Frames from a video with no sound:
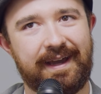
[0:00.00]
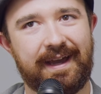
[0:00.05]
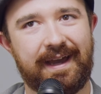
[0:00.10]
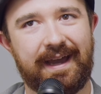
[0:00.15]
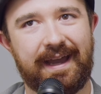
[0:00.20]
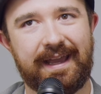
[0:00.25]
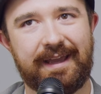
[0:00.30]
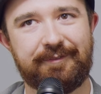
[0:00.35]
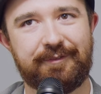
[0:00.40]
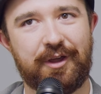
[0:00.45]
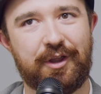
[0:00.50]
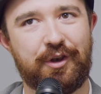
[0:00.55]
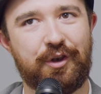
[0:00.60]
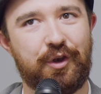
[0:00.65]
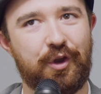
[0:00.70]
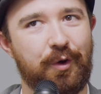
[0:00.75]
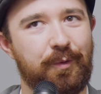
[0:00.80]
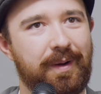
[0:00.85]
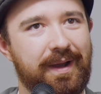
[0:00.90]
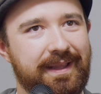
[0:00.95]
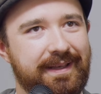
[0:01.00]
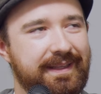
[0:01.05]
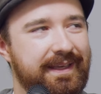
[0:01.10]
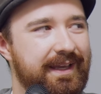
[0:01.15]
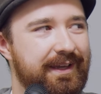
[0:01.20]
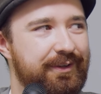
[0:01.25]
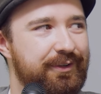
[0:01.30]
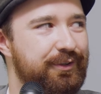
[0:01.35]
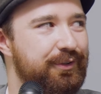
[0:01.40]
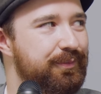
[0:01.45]
I have no idea
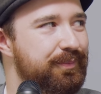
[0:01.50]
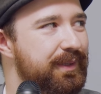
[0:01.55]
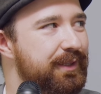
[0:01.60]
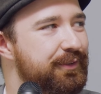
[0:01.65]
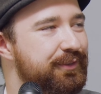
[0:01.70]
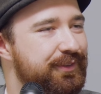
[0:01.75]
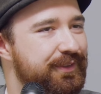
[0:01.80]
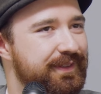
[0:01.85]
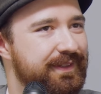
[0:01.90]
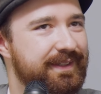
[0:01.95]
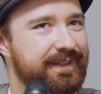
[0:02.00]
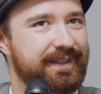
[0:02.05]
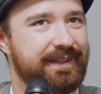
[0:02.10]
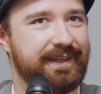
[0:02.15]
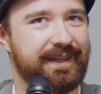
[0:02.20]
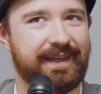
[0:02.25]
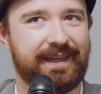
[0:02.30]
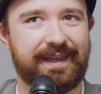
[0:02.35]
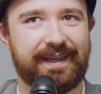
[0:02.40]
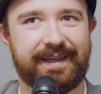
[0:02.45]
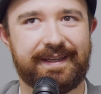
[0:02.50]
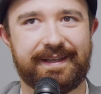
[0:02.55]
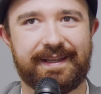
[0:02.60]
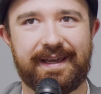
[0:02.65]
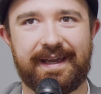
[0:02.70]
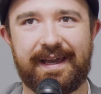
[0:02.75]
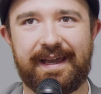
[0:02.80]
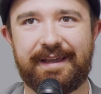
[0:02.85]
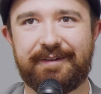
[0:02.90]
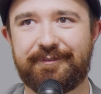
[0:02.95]
how to do music, and
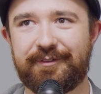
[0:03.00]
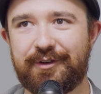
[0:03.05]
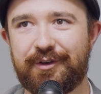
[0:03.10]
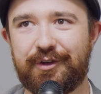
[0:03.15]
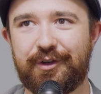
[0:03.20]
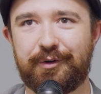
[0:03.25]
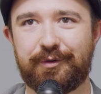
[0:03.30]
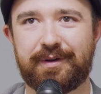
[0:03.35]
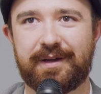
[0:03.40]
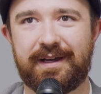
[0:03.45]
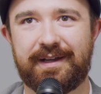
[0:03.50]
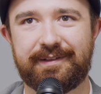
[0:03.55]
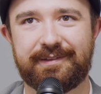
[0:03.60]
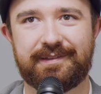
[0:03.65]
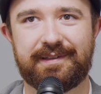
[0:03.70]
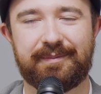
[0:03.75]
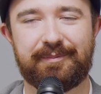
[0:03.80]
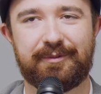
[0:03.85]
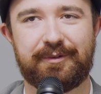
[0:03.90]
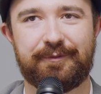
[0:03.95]
I have no concept